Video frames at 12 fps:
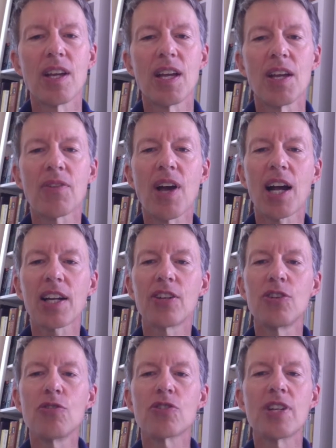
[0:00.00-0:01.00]
If God
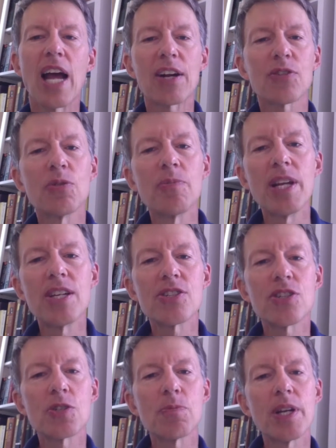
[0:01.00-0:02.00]
can use natural means
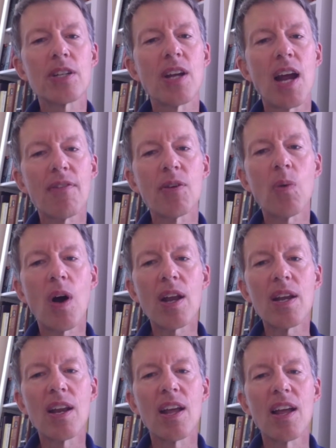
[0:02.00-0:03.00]
to speak to
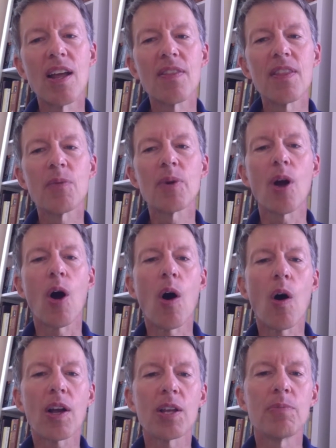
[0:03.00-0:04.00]
everyone, then we
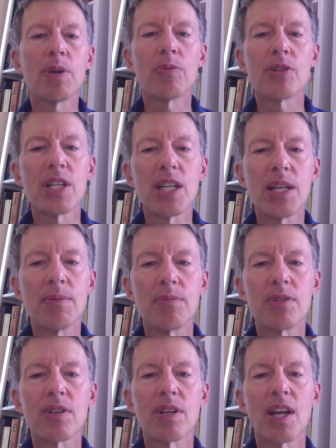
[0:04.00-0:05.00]
all can be
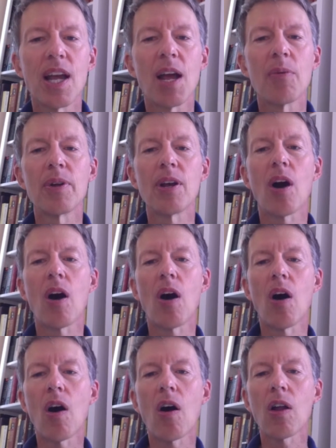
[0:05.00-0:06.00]
redeemed, and we
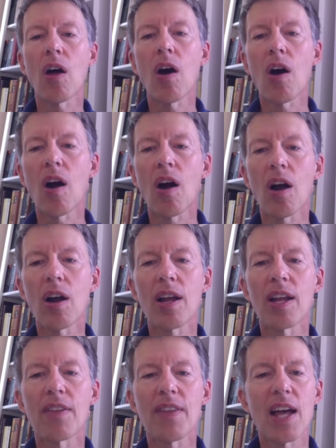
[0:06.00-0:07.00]
all
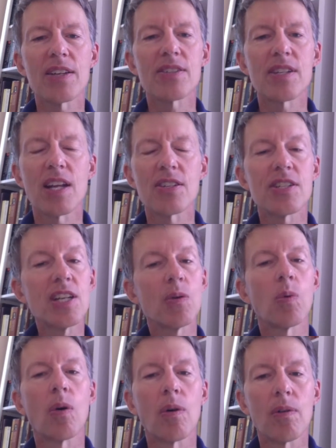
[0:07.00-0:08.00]
are, in that sense,
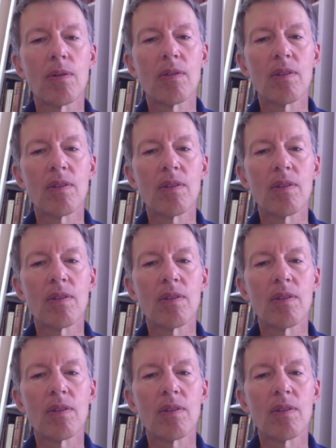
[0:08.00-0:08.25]
equal.